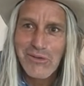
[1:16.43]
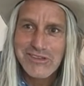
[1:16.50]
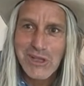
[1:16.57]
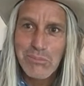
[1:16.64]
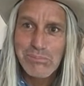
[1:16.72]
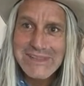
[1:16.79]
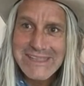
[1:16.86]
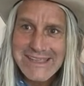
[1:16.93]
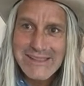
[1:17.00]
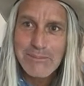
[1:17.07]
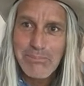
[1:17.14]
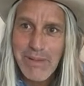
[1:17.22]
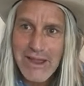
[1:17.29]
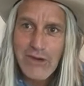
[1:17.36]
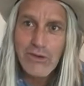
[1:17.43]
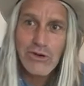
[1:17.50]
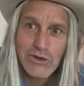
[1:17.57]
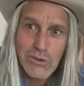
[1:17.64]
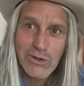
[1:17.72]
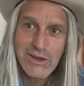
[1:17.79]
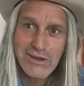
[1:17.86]
I was completely
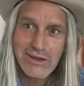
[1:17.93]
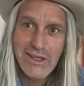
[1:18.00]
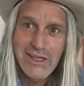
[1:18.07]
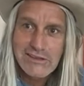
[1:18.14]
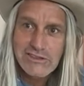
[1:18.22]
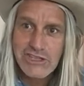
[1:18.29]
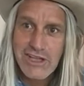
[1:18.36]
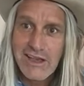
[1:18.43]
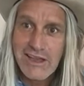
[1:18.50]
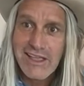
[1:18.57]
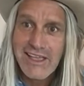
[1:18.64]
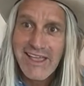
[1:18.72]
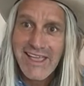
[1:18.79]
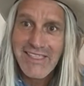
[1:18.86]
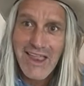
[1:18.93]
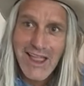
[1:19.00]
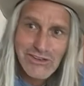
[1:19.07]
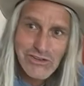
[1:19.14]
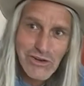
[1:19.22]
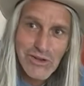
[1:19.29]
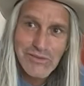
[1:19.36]
paranoid, yeah. Jenny. And then
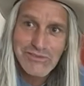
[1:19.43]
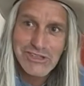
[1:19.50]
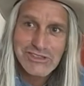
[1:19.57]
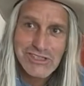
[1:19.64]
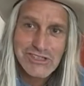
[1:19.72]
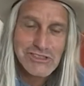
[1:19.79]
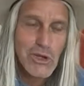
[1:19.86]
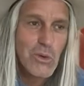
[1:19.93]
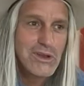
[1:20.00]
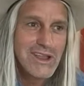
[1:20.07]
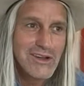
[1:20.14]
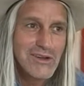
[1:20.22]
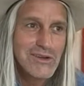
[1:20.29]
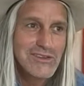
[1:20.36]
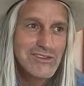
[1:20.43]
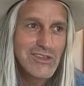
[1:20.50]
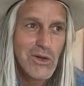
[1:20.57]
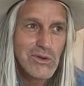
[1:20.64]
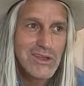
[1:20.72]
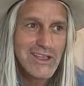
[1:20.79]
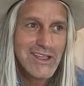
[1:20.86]
I drove to Sedona,
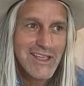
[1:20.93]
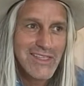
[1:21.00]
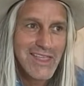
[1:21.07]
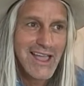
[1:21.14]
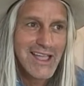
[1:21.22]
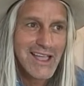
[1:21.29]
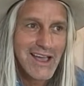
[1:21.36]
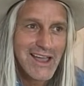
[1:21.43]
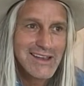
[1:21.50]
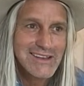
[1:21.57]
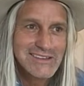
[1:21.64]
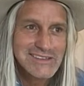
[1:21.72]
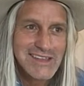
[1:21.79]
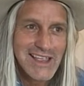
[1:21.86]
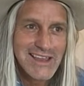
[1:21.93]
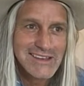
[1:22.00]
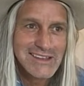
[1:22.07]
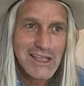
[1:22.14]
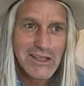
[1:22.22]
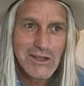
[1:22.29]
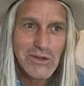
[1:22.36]
Arizona, and then I got into San
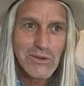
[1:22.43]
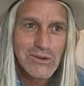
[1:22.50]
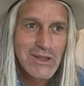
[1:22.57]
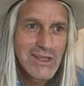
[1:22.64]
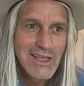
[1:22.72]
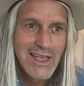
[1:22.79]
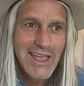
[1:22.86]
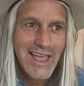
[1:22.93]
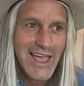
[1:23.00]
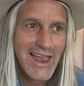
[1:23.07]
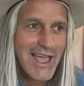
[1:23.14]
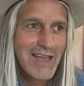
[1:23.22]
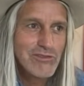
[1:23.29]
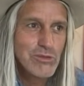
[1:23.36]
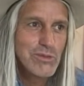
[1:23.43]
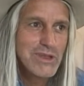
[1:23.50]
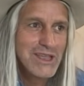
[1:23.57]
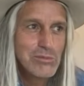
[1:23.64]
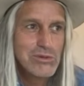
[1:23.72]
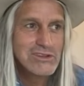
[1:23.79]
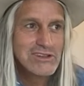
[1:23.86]
Diego. And I haven't
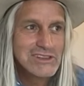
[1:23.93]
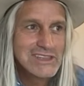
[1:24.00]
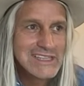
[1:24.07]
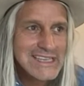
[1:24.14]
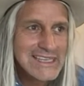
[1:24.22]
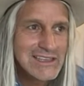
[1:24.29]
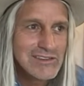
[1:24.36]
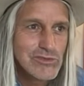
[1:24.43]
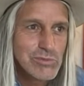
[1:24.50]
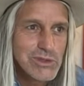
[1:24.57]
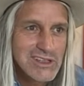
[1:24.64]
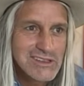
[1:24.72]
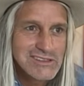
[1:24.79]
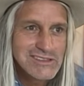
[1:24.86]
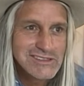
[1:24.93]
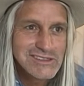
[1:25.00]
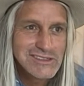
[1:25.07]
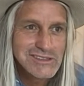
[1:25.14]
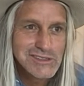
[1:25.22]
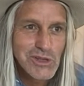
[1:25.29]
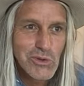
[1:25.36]
been able to leave because
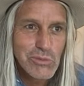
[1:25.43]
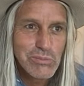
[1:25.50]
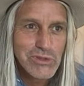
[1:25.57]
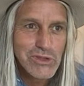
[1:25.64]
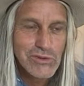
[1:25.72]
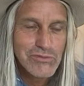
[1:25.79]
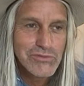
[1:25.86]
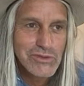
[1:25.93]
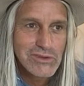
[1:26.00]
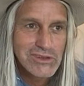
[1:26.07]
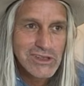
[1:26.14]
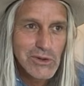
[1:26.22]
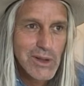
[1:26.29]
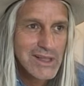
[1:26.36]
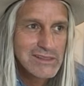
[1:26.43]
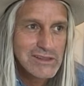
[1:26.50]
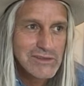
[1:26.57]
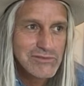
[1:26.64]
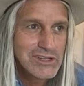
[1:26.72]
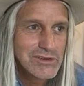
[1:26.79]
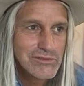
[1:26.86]
it's just so beautiful. You know, I
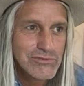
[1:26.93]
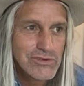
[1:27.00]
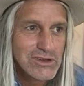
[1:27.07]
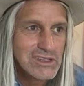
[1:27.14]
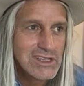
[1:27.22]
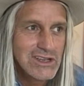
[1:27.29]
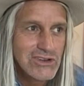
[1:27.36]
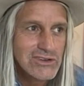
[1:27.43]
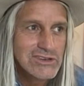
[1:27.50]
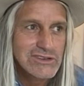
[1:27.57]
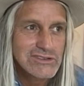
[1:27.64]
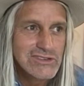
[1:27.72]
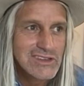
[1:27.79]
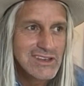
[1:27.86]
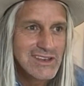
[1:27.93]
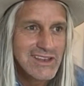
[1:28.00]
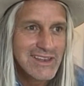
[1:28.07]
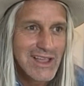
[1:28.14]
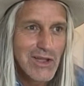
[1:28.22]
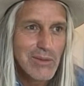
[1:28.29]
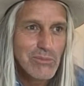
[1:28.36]
lived here for years, and
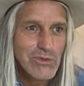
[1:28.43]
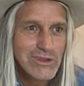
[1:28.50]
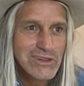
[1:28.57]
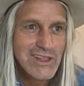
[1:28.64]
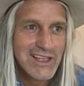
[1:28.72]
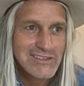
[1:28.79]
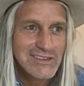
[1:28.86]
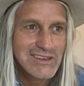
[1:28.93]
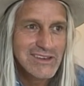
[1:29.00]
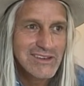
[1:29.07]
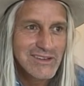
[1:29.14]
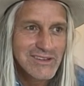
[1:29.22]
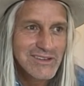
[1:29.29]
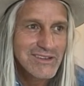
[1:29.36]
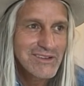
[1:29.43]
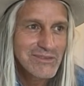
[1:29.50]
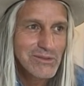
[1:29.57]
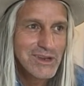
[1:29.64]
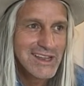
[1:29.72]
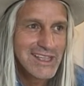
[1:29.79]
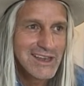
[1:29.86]
now I'm realizing
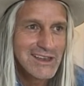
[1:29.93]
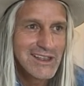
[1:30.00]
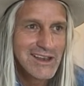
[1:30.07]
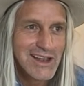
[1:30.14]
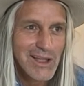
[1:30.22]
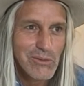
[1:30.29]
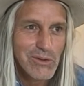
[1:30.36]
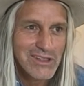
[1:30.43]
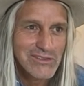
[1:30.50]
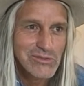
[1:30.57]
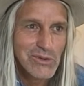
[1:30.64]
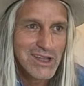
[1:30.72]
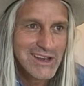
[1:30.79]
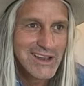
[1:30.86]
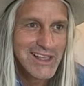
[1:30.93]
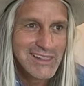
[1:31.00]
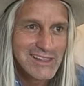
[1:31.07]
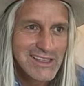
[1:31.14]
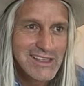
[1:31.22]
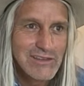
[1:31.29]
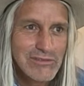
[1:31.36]
what an idiot I was. Why did I
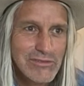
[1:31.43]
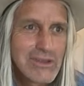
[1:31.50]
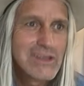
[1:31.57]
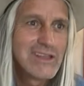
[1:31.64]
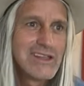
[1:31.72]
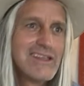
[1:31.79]
leave?